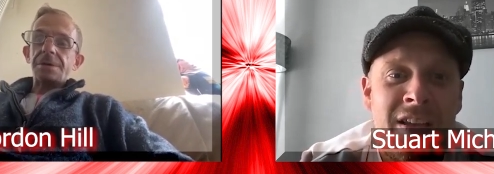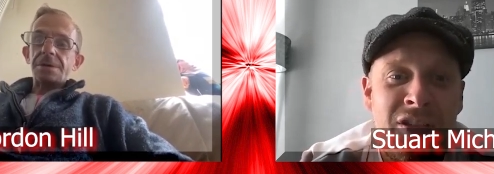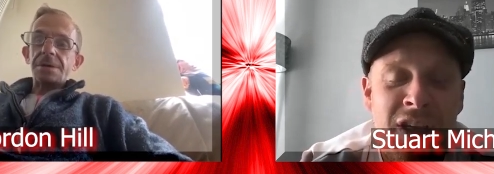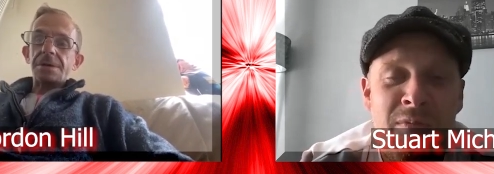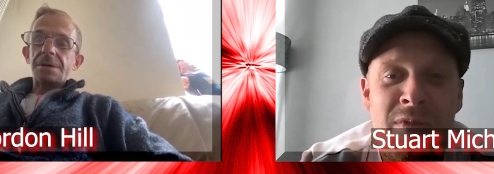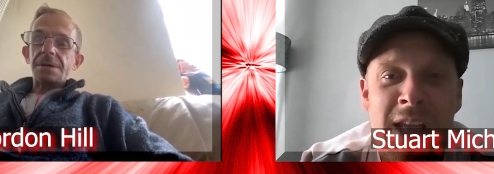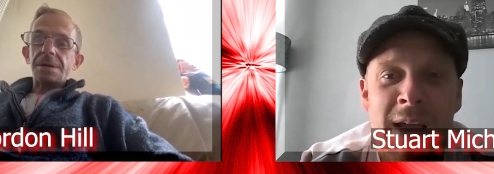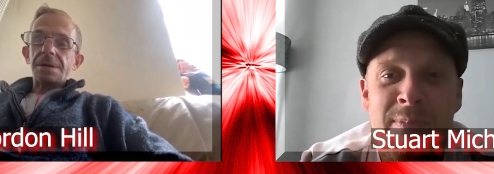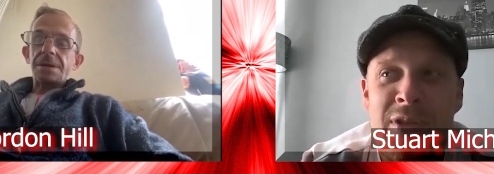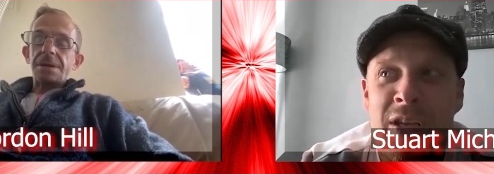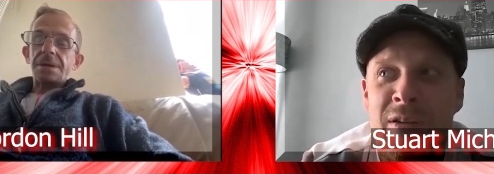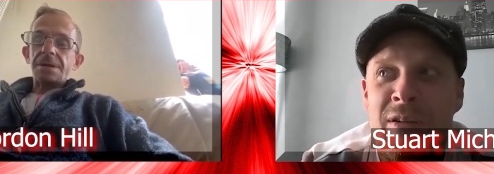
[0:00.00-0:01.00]
Speaker 1: she was
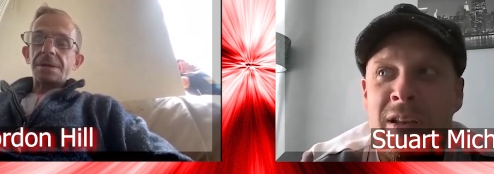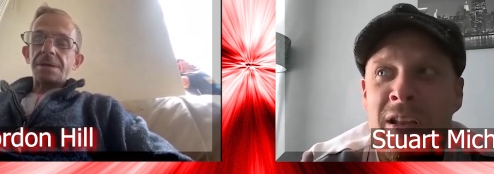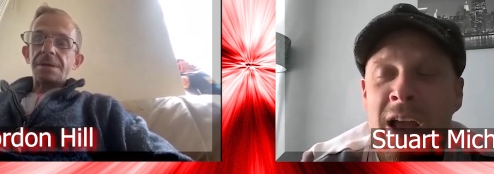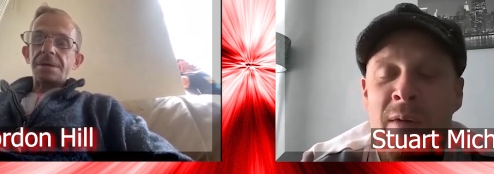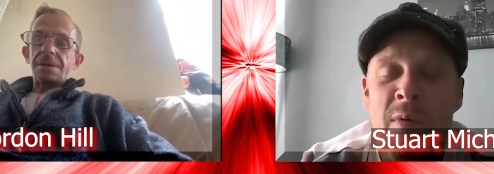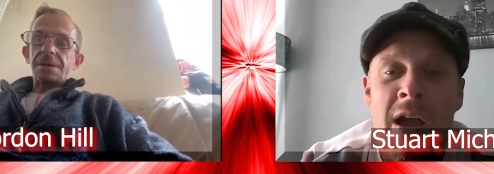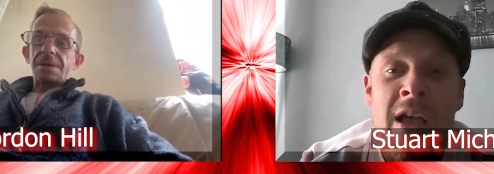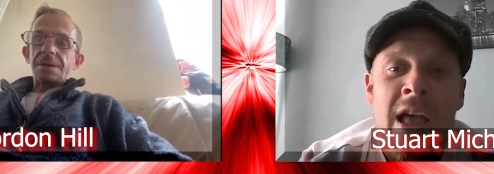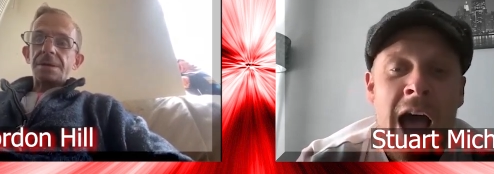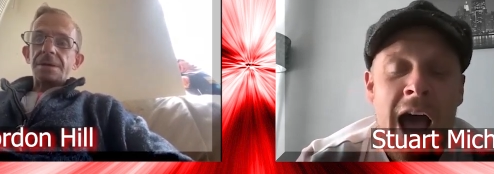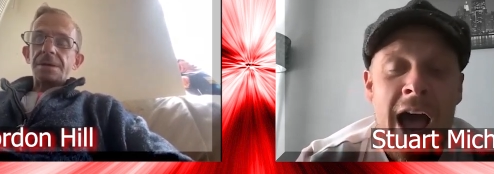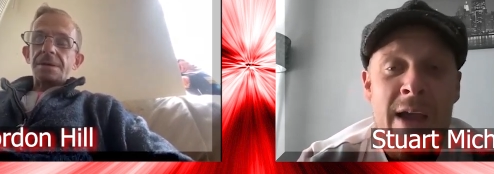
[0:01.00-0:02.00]
absolutely. I,
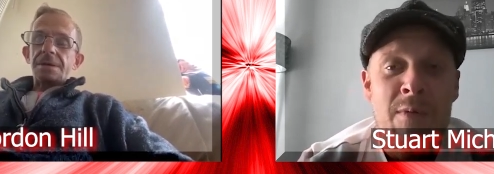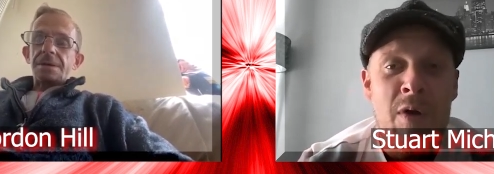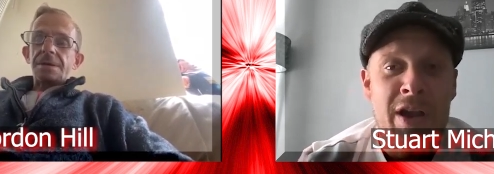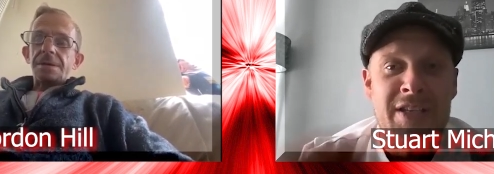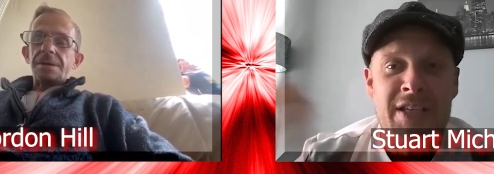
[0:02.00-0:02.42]
I work